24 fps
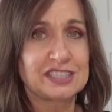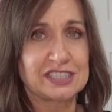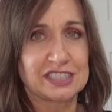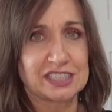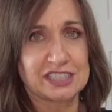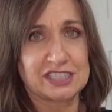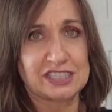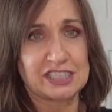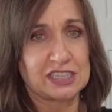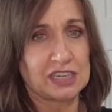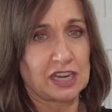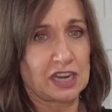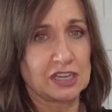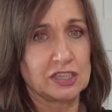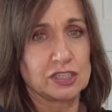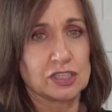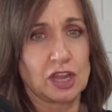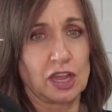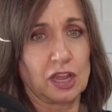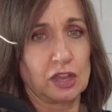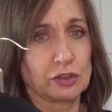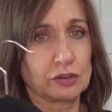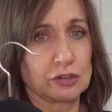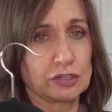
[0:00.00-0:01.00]

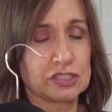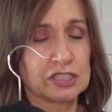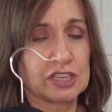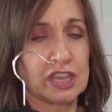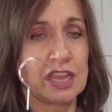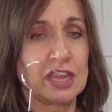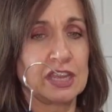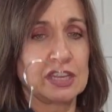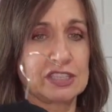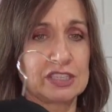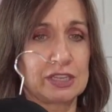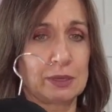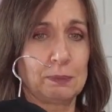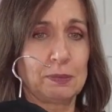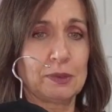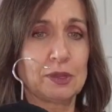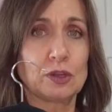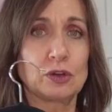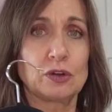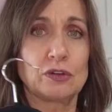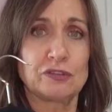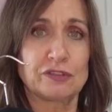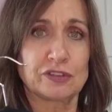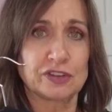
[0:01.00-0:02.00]
$69,
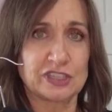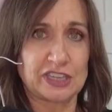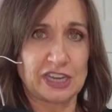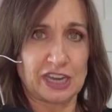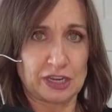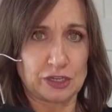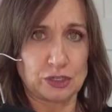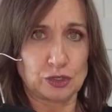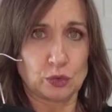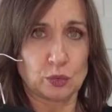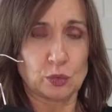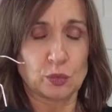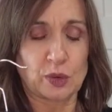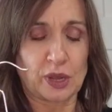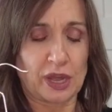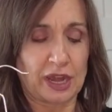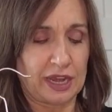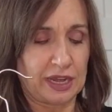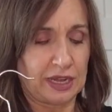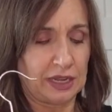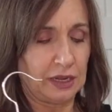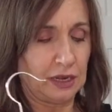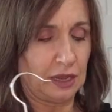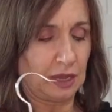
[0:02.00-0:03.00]
typical for Daniel
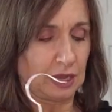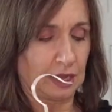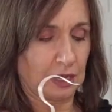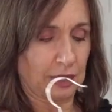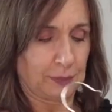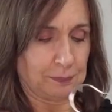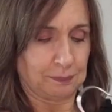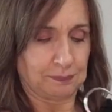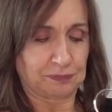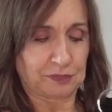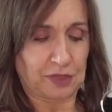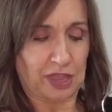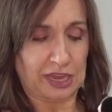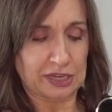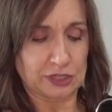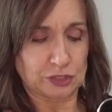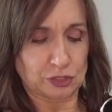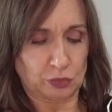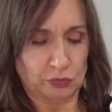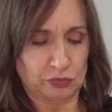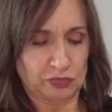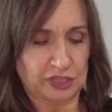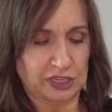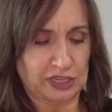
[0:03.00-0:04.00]
Rainn. Um, I
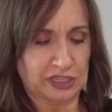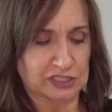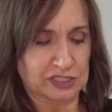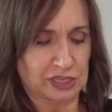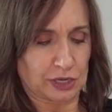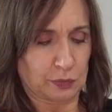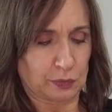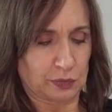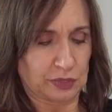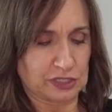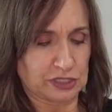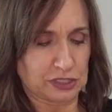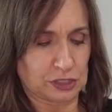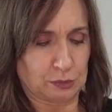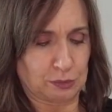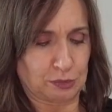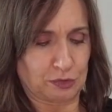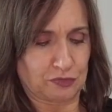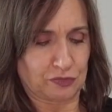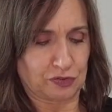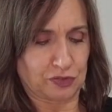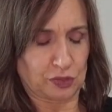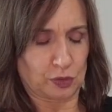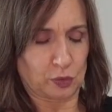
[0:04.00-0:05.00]
don't think it's
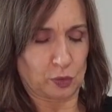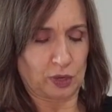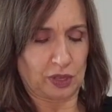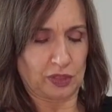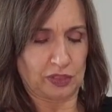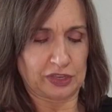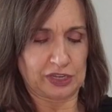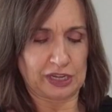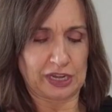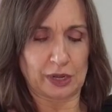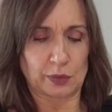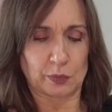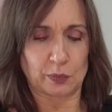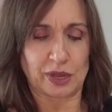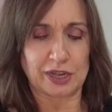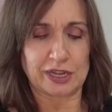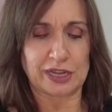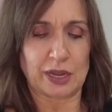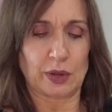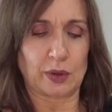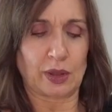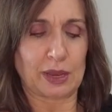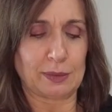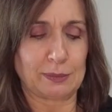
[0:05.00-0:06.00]
unreasonable for the quality. And right
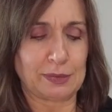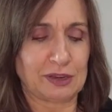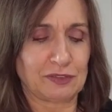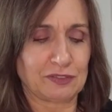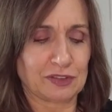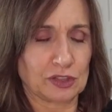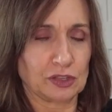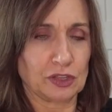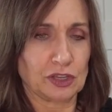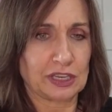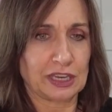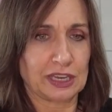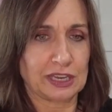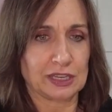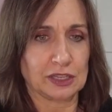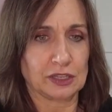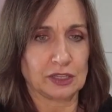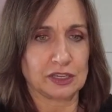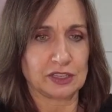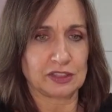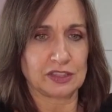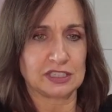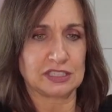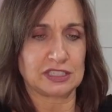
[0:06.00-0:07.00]
now I'm even looking at,
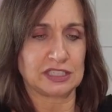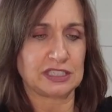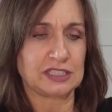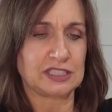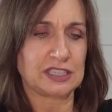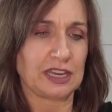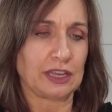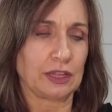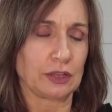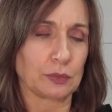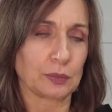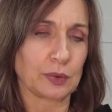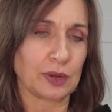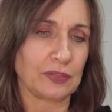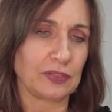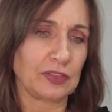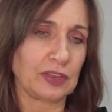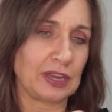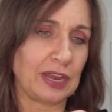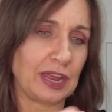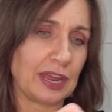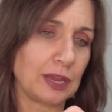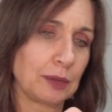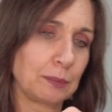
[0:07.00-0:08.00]
look at the detail around
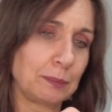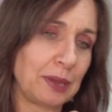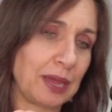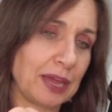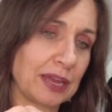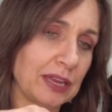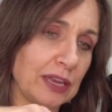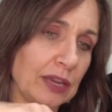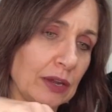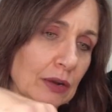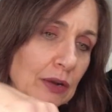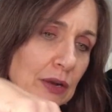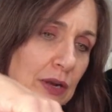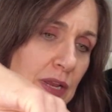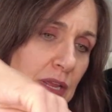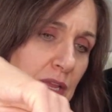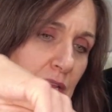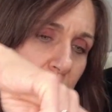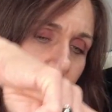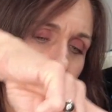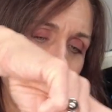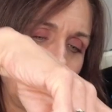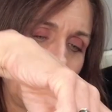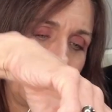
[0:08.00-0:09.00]
the neck back here.
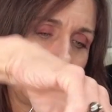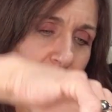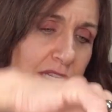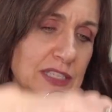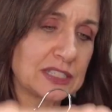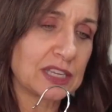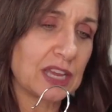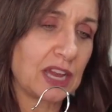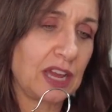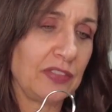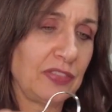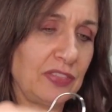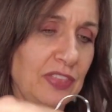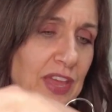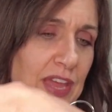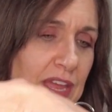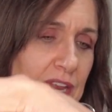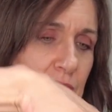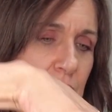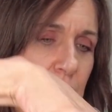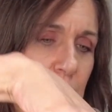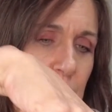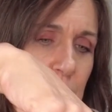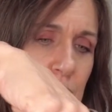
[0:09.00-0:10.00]
It's got
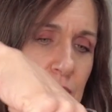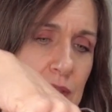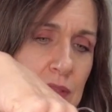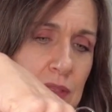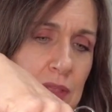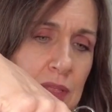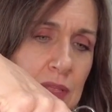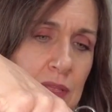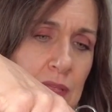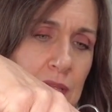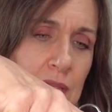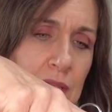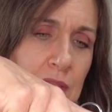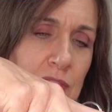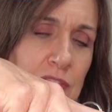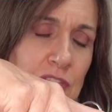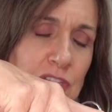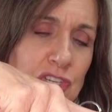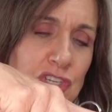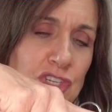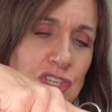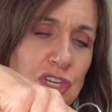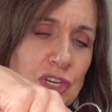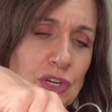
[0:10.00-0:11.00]
that,
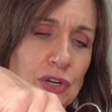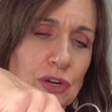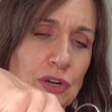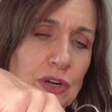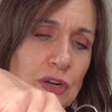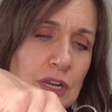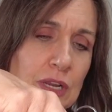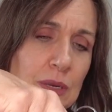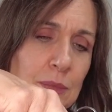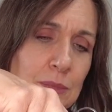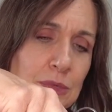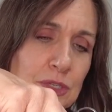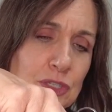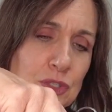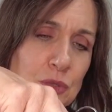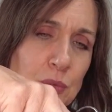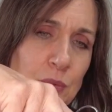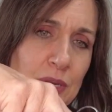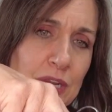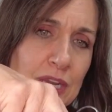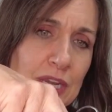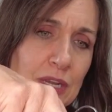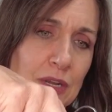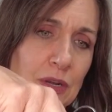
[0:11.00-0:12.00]
the sheer in
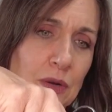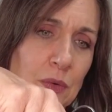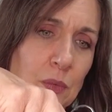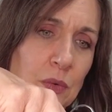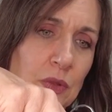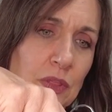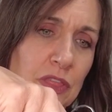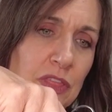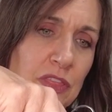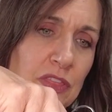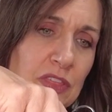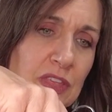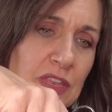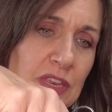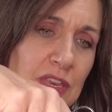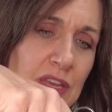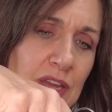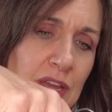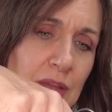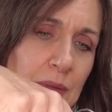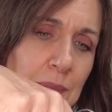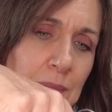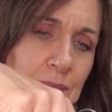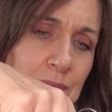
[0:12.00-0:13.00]
between with the,
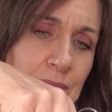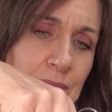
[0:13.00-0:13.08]
uh,